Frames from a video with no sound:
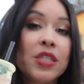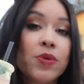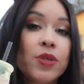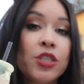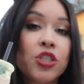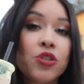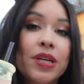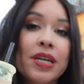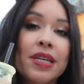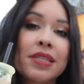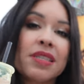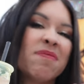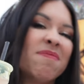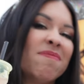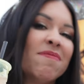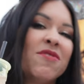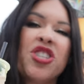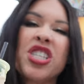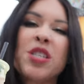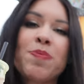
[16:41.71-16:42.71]
sweet drinks,
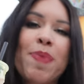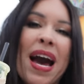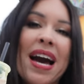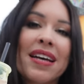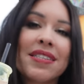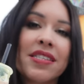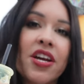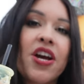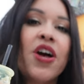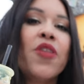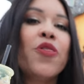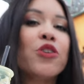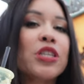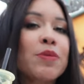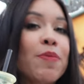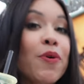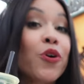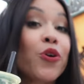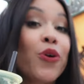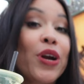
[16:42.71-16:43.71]
just pass. There's
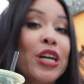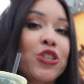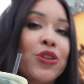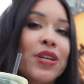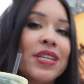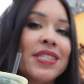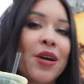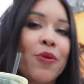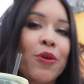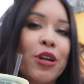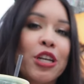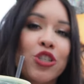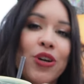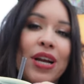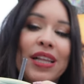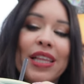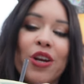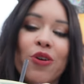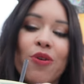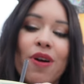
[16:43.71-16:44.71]
some other great drinks that we're gonna
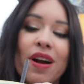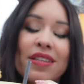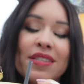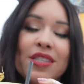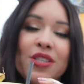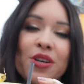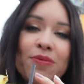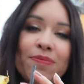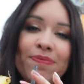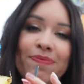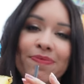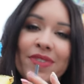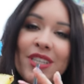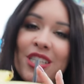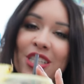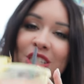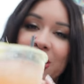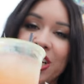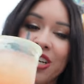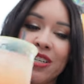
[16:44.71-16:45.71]
try later on. So
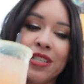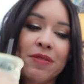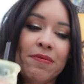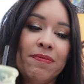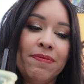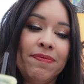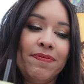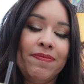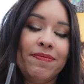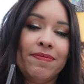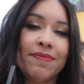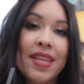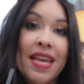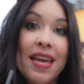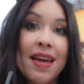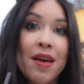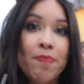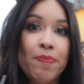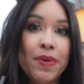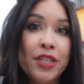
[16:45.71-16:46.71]
cheers.
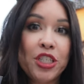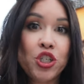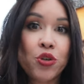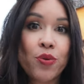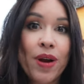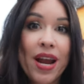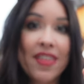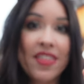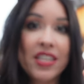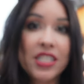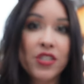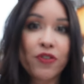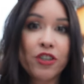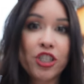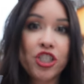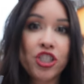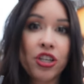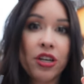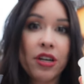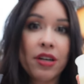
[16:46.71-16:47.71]
But try this for
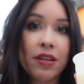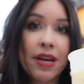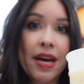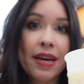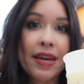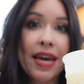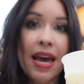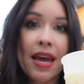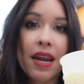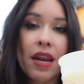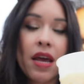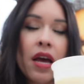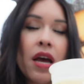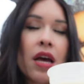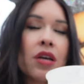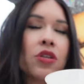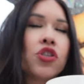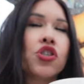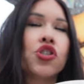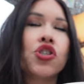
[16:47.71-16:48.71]
sure. Again,
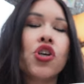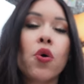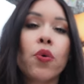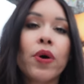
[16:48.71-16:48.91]
so